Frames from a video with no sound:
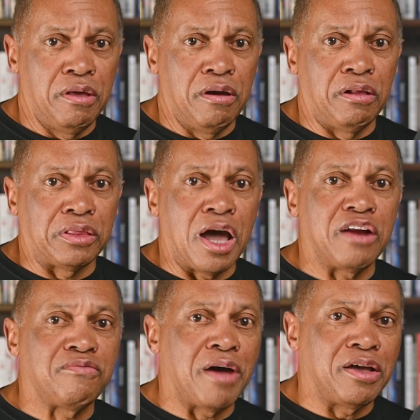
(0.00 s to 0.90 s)
A lot
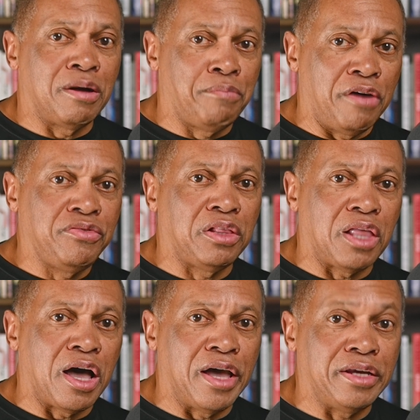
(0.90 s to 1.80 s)
of my above the
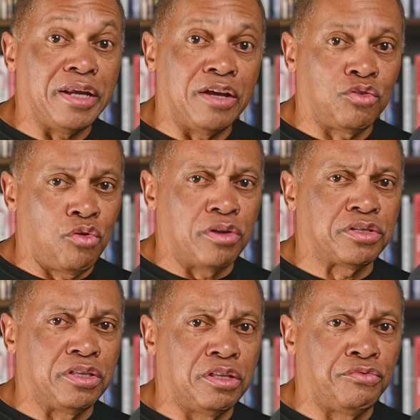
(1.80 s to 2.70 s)
line and
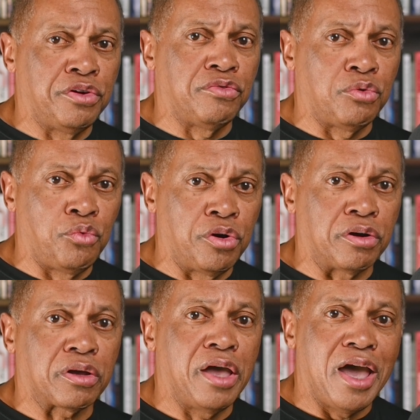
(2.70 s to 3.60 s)
crossing the river work